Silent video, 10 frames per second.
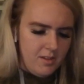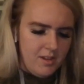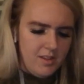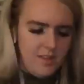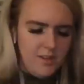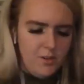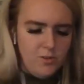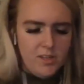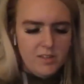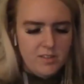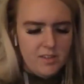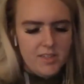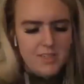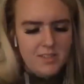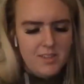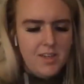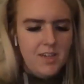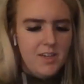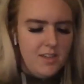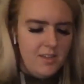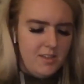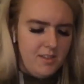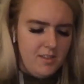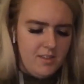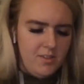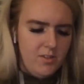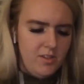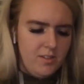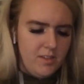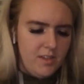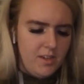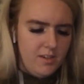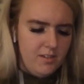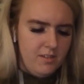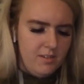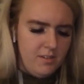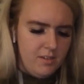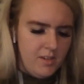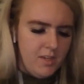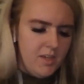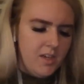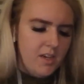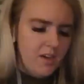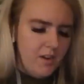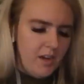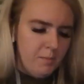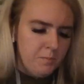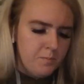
And then no dancing. No dancing here. Okay.